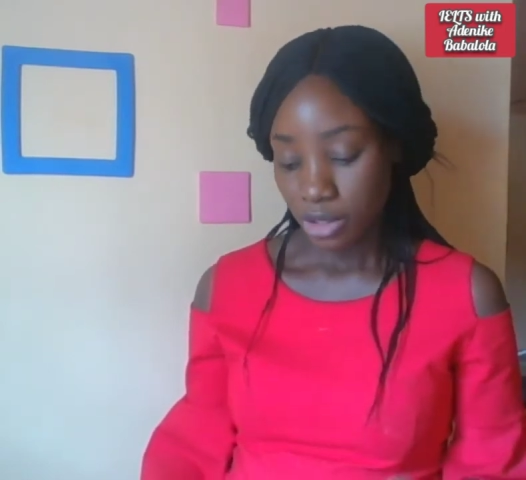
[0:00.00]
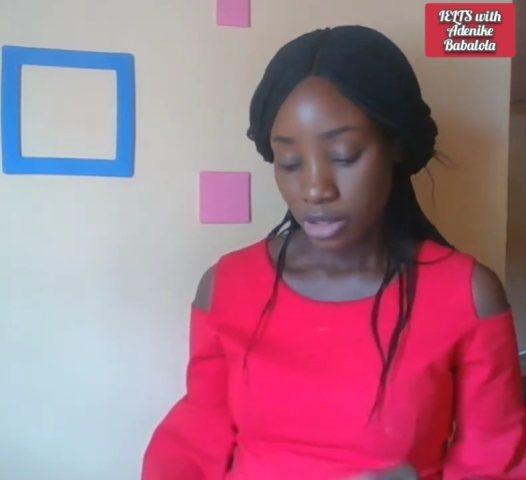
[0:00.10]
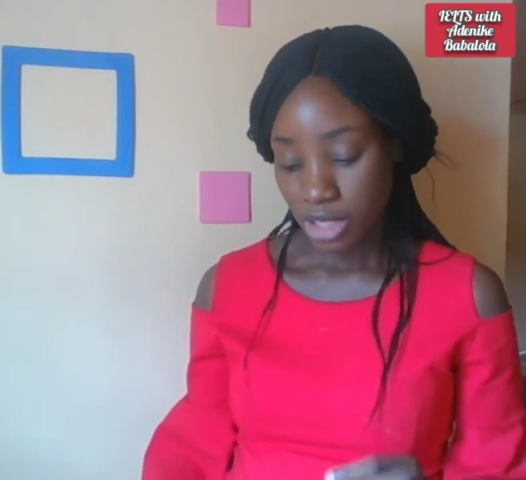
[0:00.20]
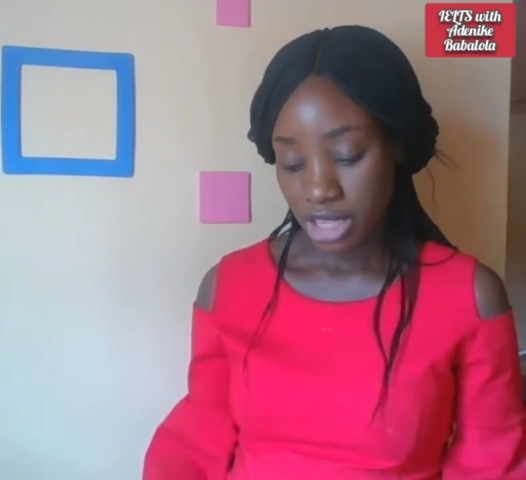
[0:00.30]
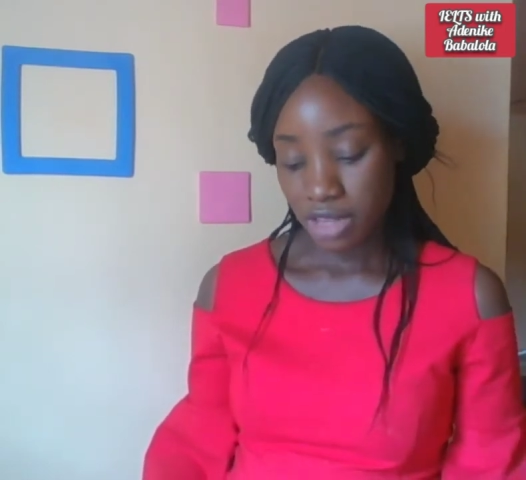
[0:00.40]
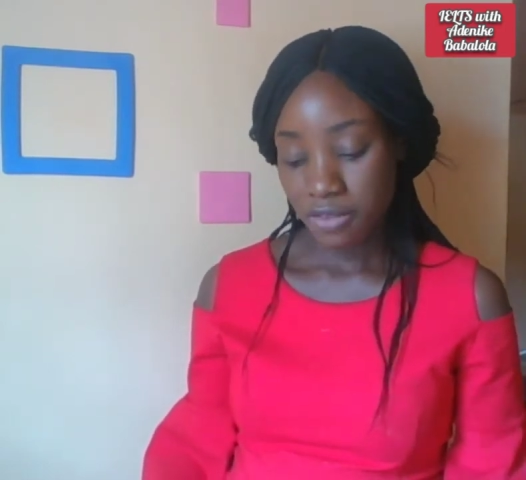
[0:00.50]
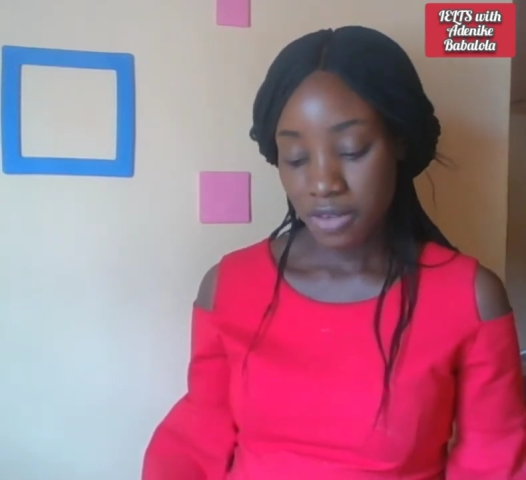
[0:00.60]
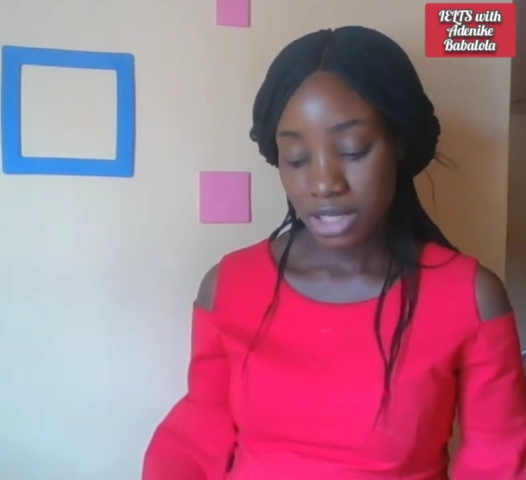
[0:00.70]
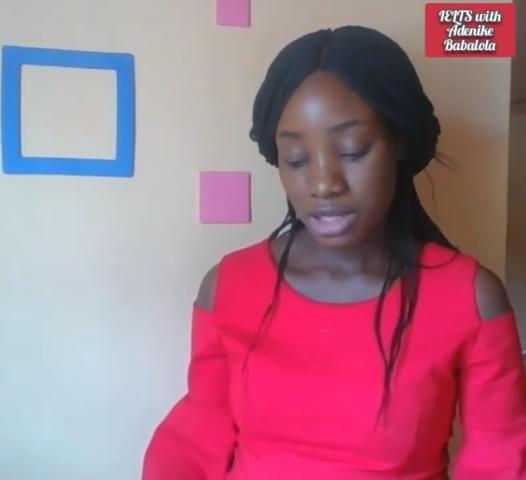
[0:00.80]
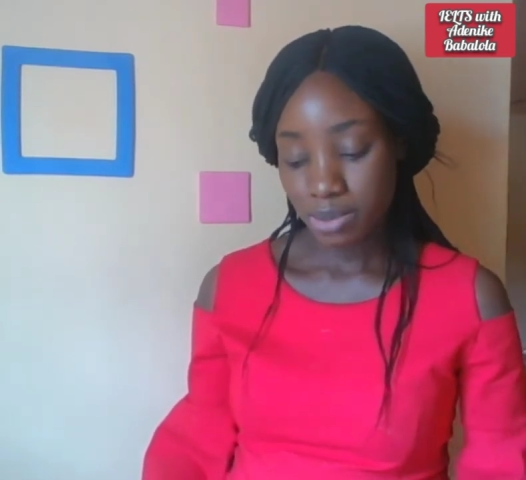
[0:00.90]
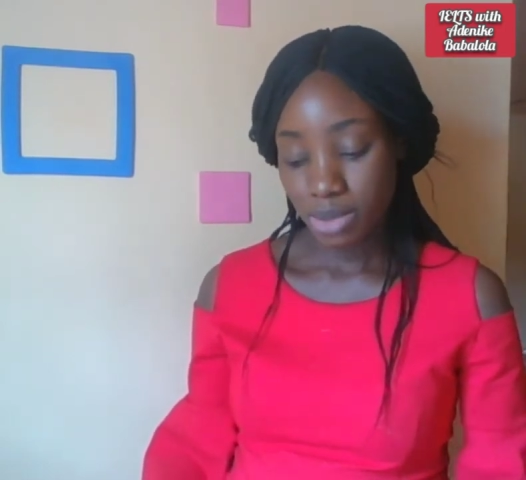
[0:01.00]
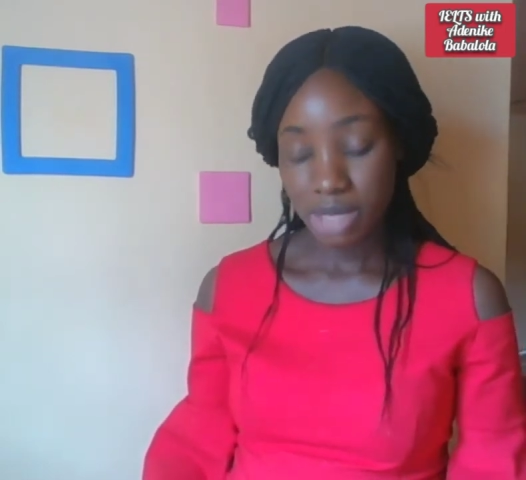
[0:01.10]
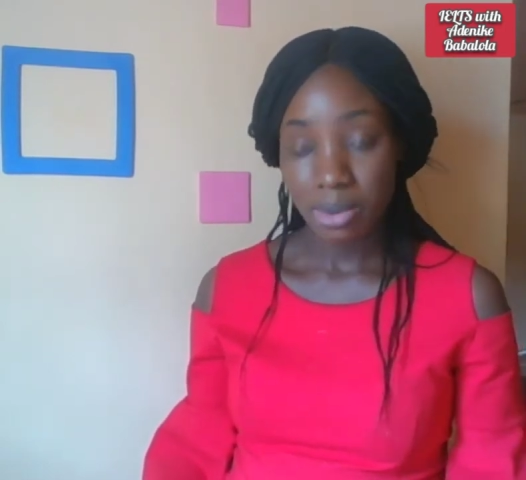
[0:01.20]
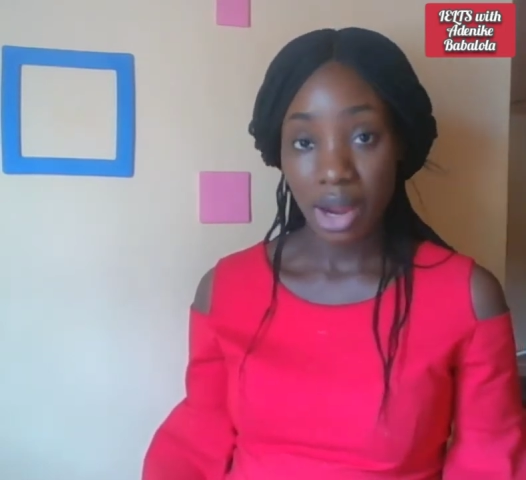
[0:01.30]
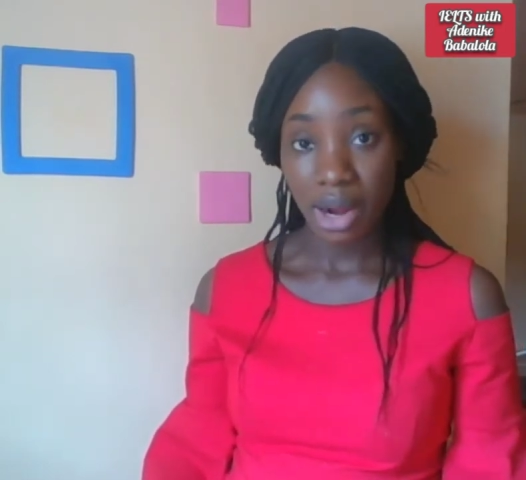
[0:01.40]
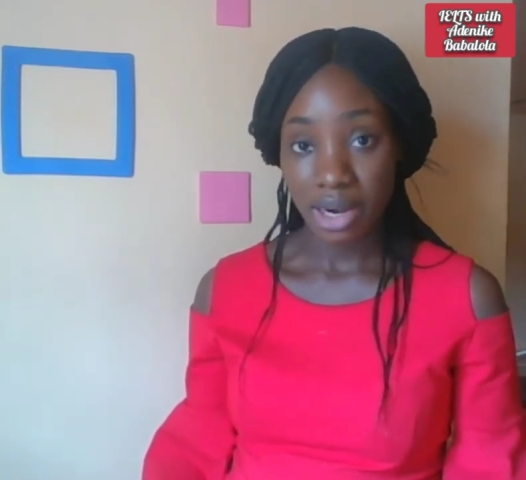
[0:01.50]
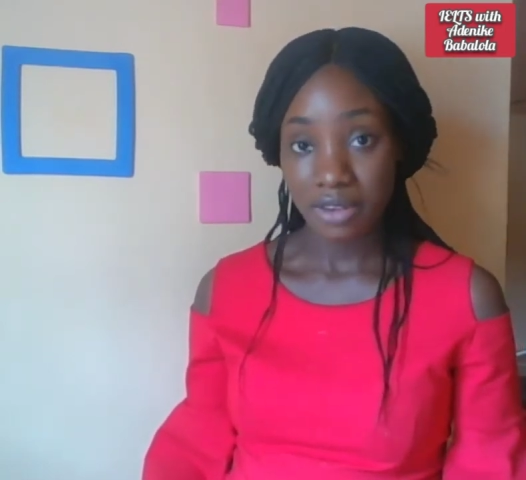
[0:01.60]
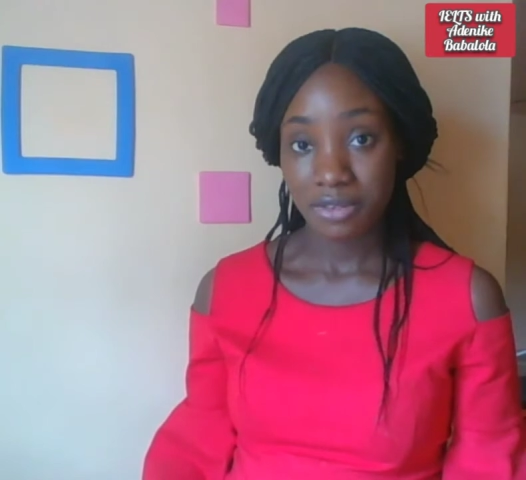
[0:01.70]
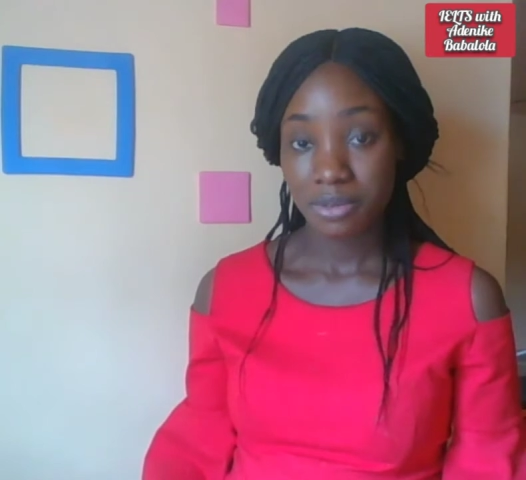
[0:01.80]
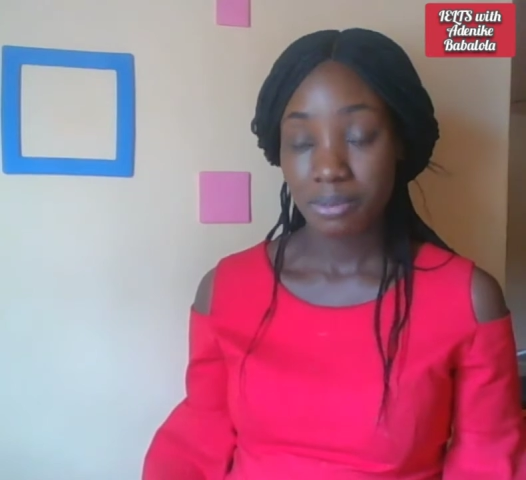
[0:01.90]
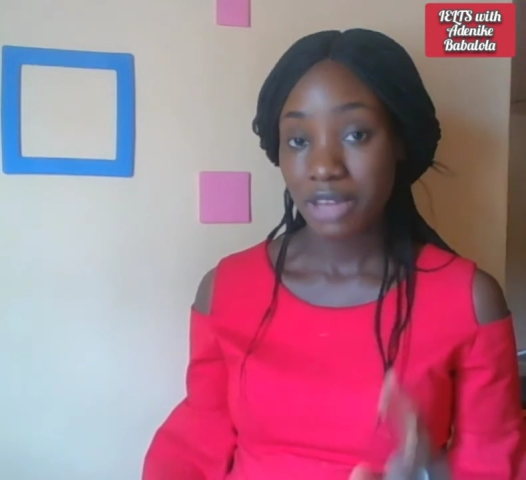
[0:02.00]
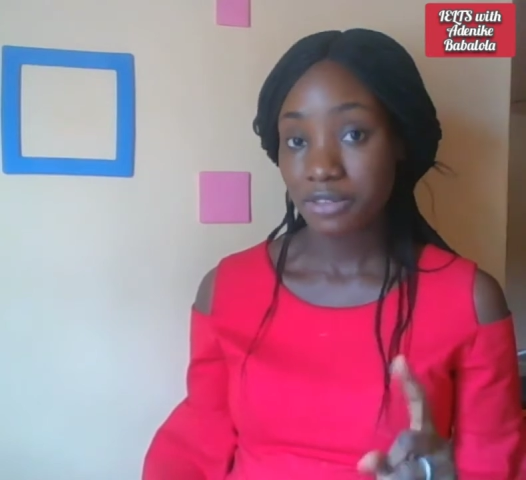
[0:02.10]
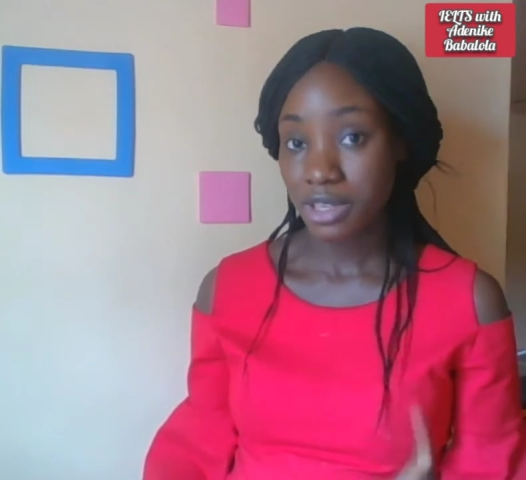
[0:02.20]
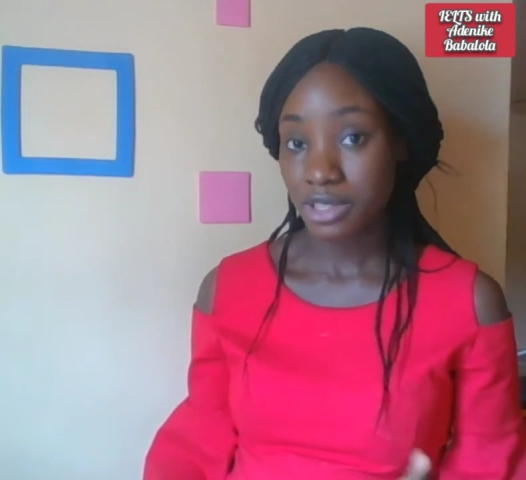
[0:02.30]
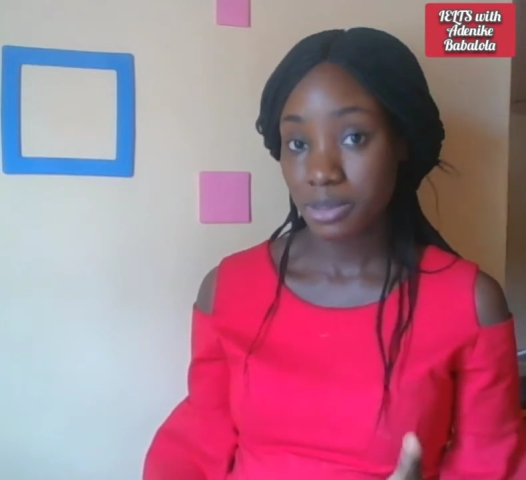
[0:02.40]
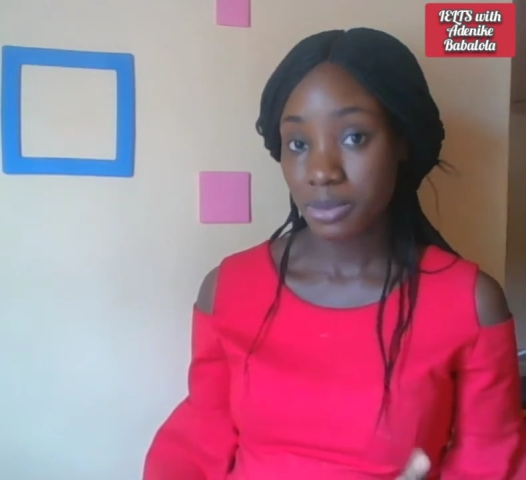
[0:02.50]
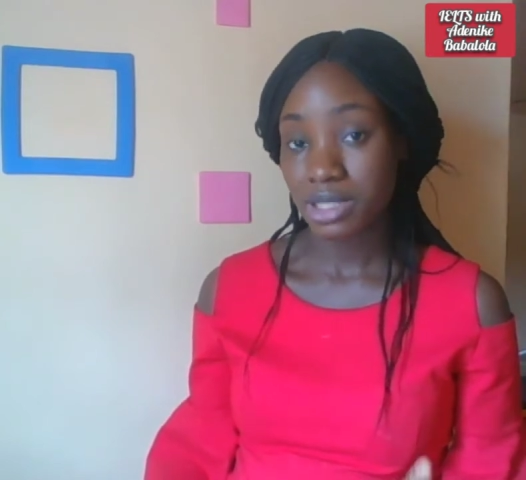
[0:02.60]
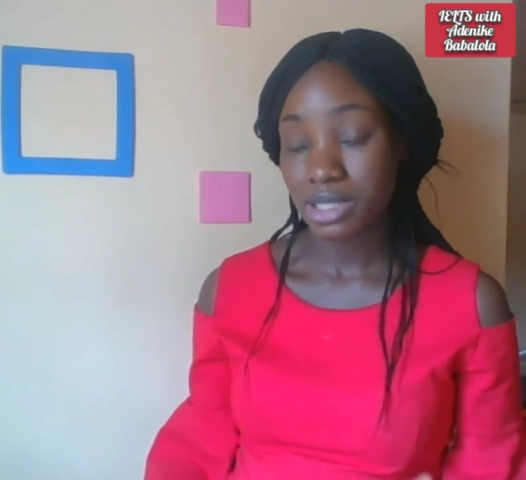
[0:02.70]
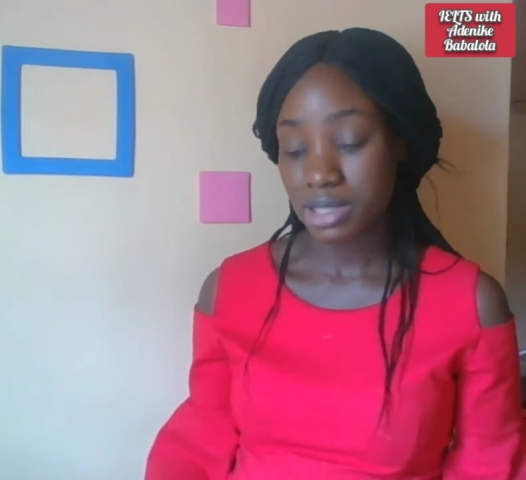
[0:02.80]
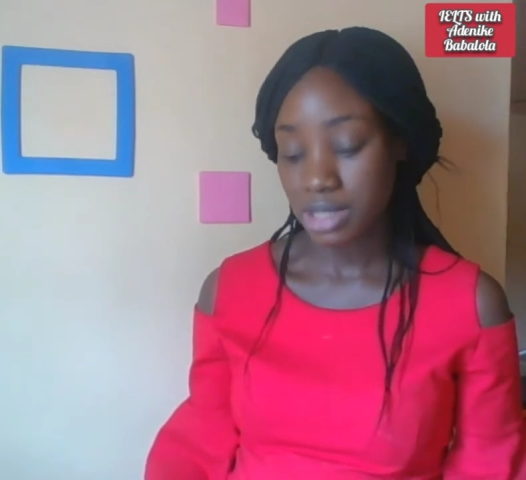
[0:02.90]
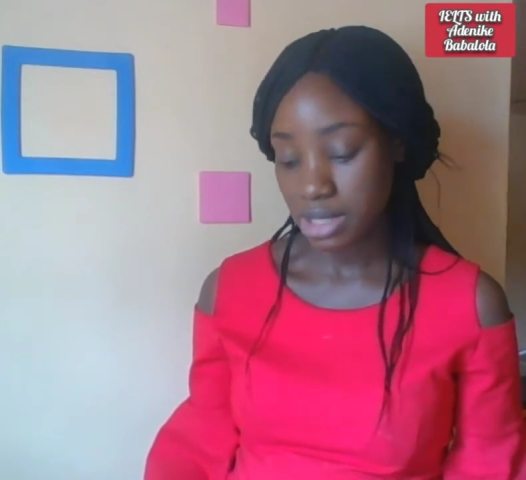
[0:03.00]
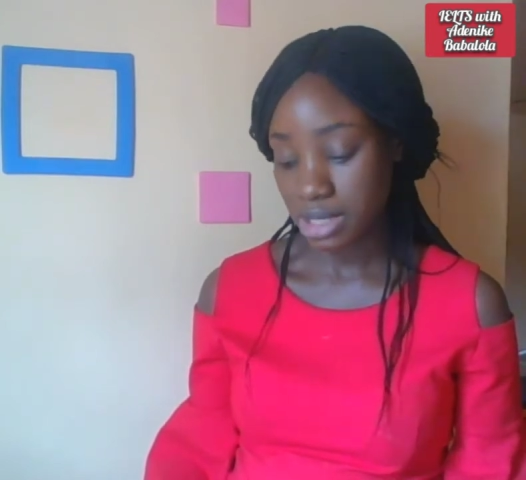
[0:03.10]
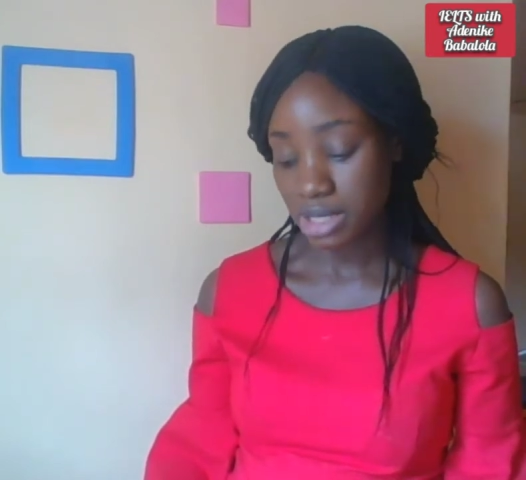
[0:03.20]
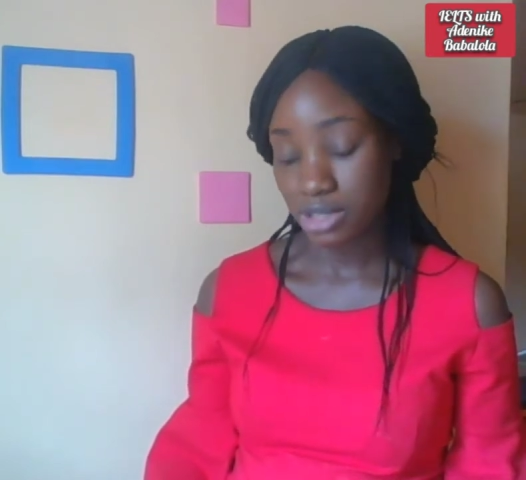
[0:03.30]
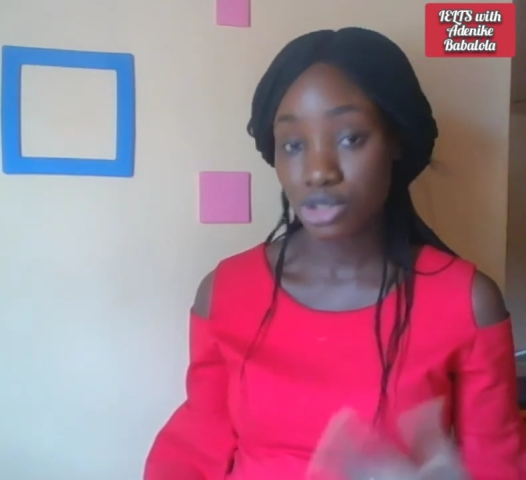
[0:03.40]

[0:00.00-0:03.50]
In the first body paragraph, my first supporting sentence,